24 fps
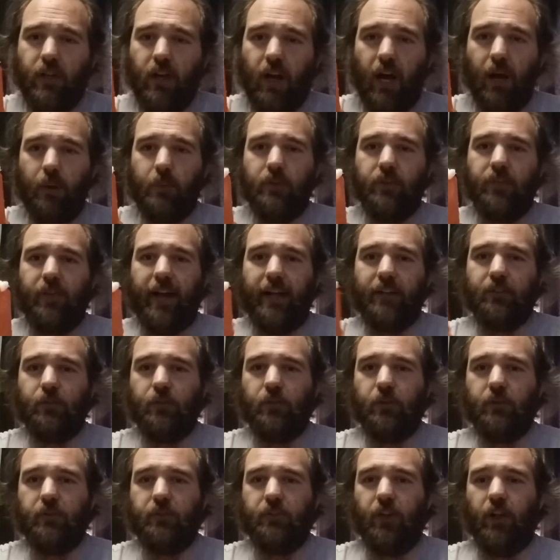I would have had
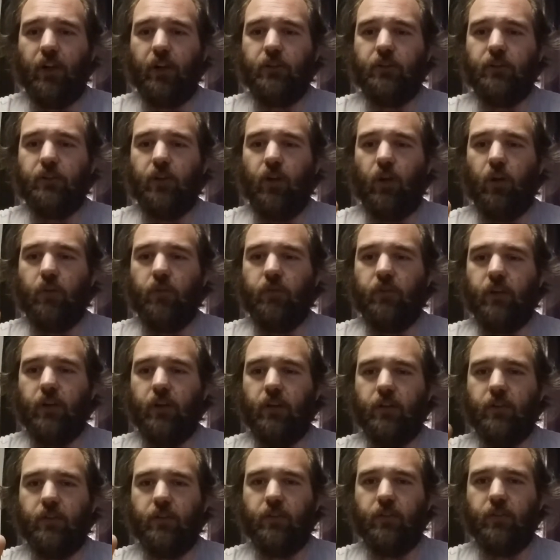to have turned
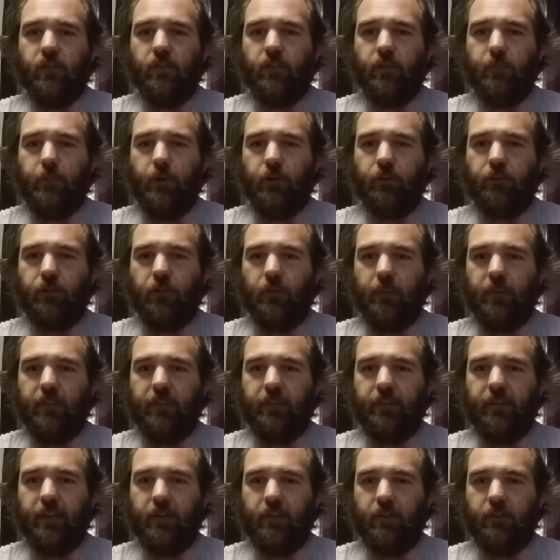over the pusher with
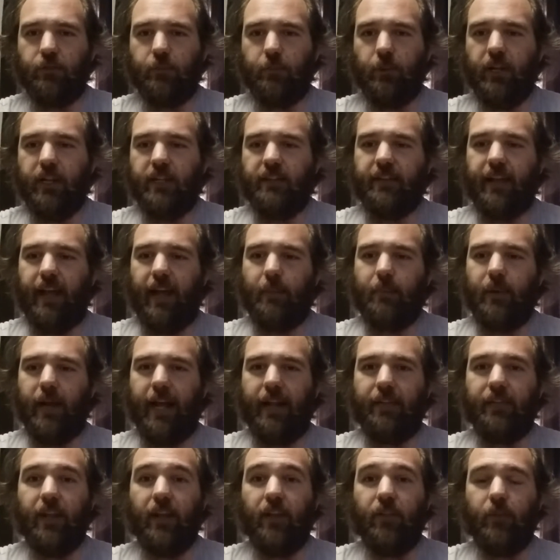its little spring tab
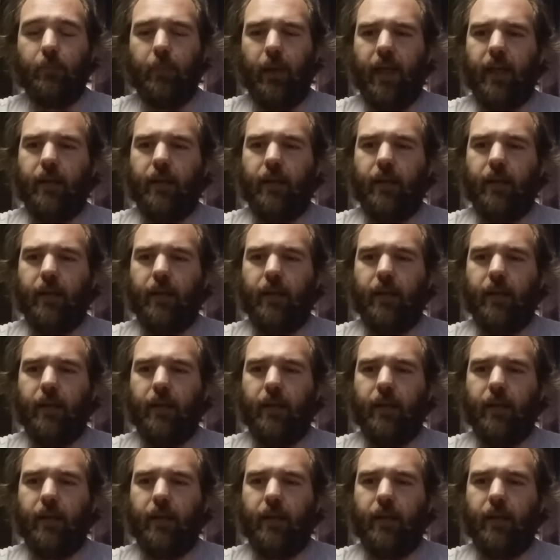and the other